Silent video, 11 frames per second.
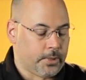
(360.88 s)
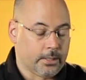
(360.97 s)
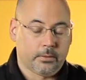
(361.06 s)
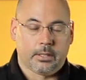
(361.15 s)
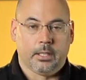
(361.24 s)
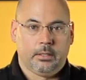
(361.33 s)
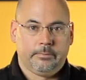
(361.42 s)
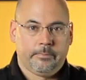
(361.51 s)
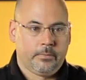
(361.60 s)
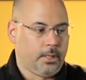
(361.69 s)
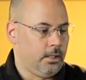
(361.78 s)
The other thing,
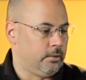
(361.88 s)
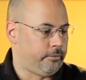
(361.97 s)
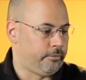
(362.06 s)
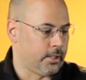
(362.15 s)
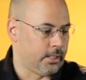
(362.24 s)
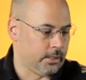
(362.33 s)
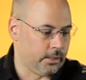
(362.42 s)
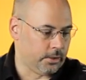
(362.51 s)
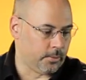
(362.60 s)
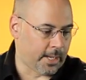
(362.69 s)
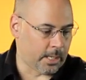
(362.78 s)
if
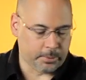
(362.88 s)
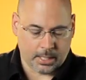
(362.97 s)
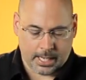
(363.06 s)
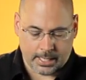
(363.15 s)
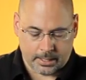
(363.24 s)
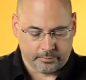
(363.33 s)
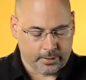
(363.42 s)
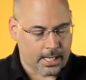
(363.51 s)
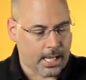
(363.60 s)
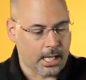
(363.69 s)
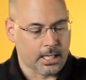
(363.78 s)
you happen to have
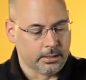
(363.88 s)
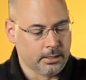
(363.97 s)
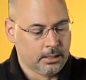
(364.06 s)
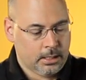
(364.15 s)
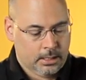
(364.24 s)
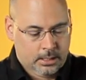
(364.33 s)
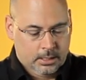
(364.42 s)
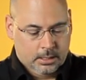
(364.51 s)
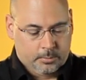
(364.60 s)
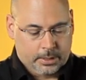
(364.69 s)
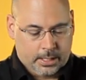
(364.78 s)
a head
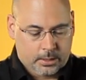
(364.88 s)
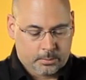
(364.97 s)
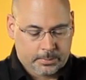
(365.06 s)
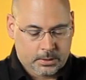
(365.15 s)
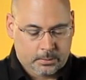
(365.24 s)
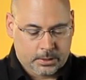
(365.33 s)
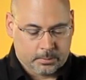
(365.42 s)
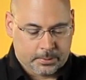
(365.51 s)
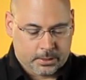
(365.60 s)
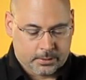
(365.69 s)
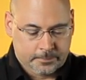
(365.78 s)
with a 100mm
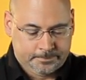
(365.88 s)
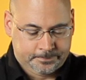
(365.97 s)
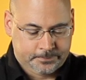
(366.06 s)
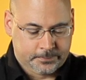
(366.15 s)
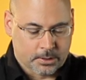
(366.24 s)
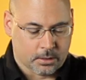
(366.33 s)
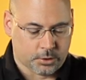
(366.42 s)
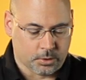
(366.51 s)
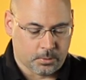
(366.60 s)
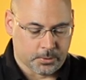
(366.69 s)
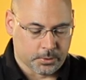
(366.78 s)
ball, our
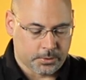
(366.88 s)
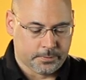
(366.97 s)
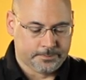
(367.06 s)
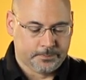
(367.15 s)
Dromos